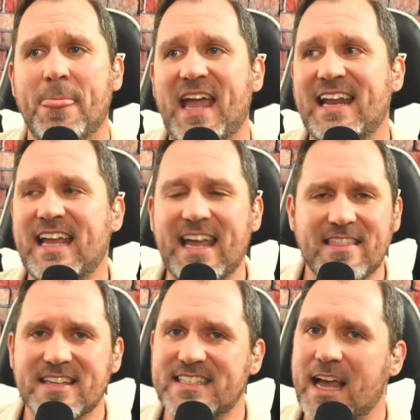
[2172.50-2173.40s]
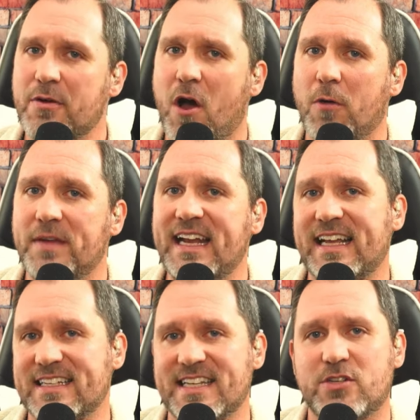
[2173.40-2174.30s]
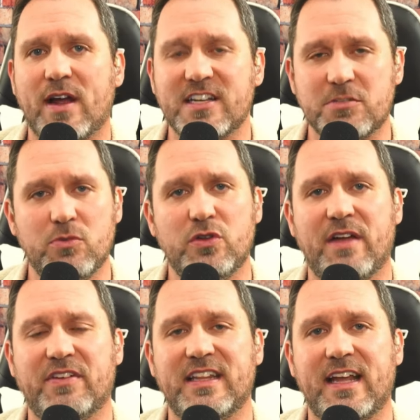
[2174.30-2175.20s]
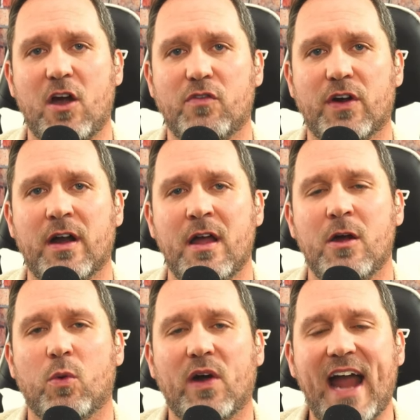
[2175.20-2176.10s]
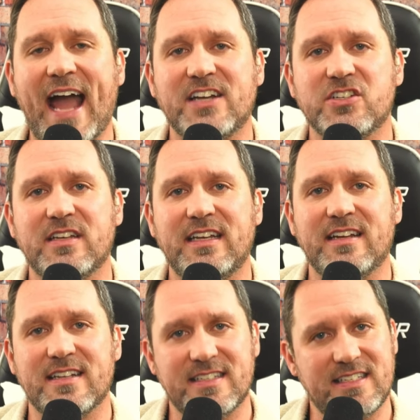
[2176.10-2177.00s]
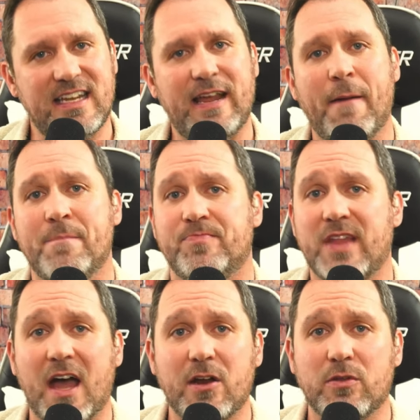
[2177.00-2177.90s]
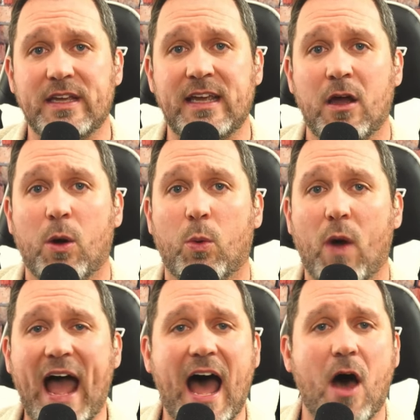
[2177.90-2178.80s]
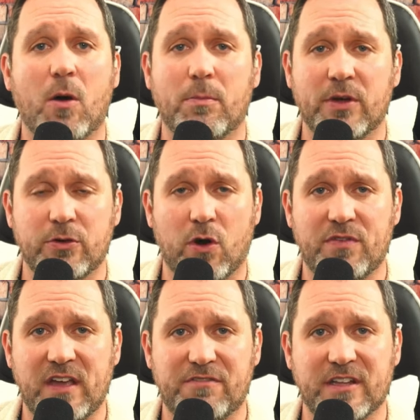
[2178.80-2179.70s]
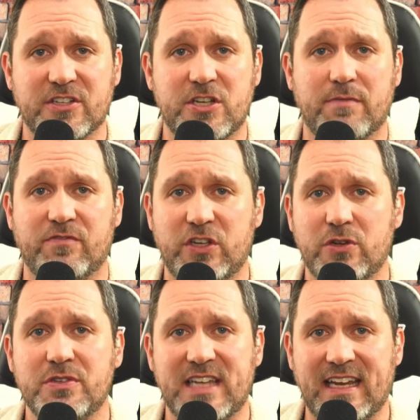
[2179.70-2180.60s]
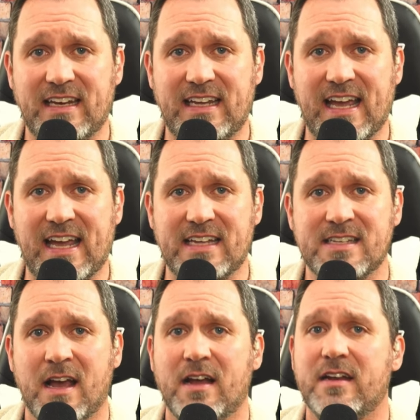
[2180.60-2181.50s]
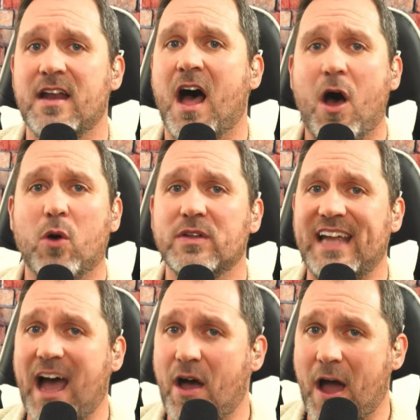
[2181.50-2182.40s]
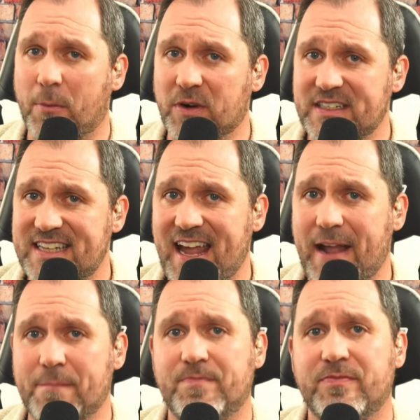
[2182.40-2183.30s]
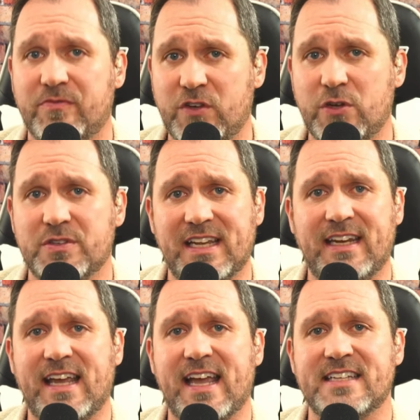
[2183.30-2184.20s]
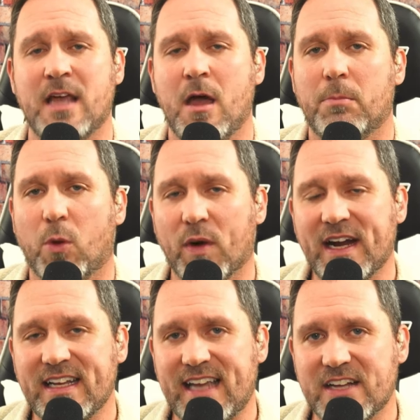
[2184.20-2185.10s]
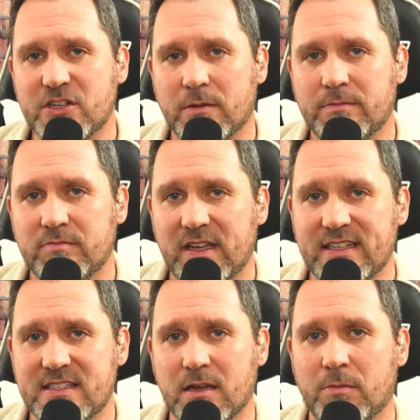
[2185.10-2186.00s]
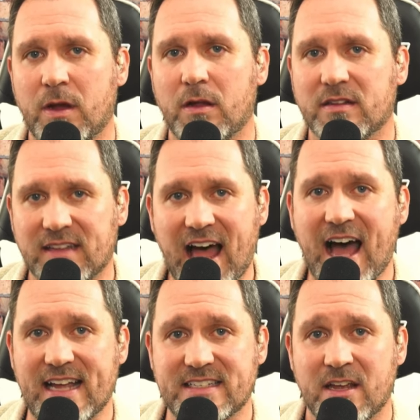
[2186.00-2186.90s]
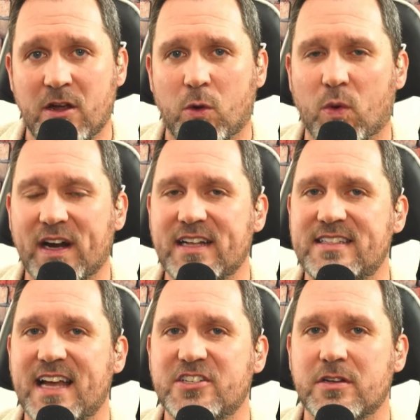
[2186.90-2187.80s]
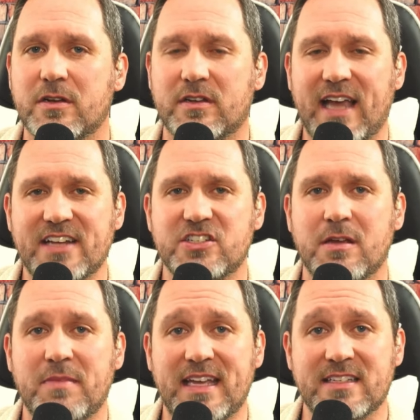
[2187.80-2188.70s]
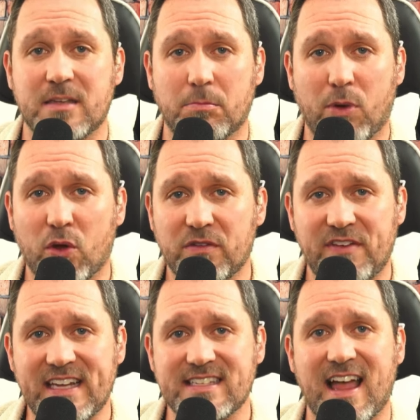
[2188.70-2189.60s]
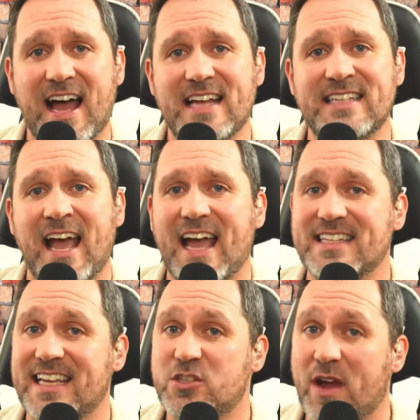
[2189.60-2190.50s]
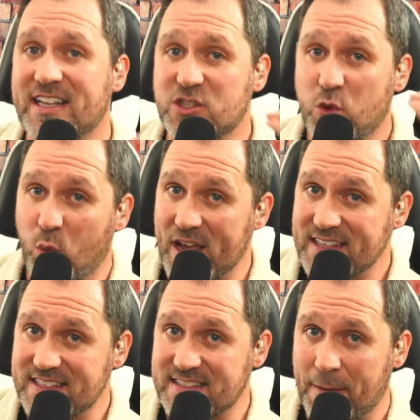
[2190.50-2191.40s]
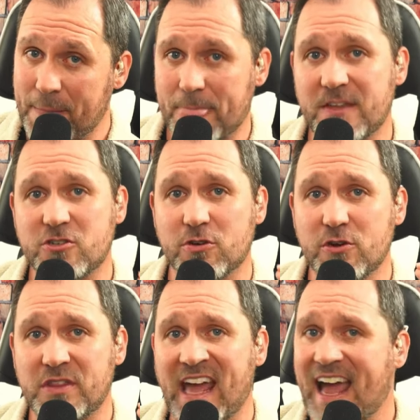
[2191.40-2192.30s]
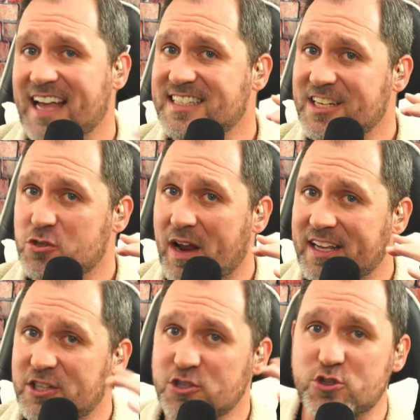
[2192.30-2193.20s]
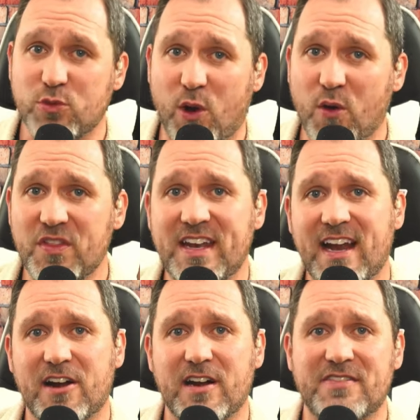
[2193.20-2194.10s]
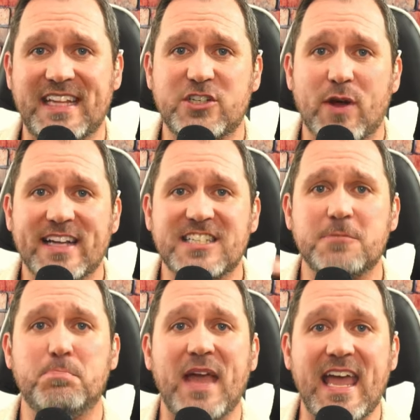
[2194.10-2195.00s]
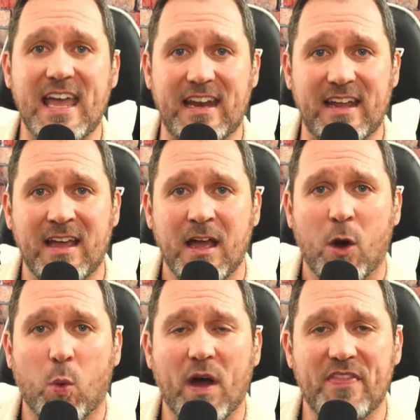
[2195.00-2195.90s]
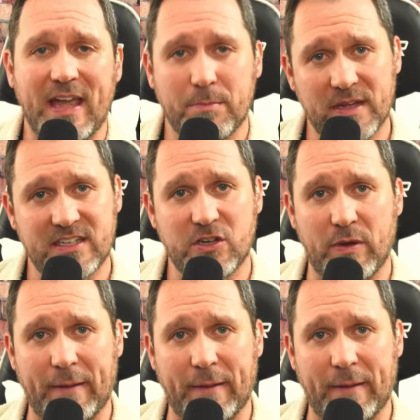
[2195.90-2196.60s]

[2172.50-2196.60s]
And in this town hall meeting, as they try to smooth everything over, we're actually going to see not only how Monrovia Fellowship views NDAs, not only how Albert Tate views NDAs, but we're going to catch them in some lies. We're going to catch them in some bold-faced lies as they try to twist the truth, as they try to control the narrative, and they try to spin what they've been doing.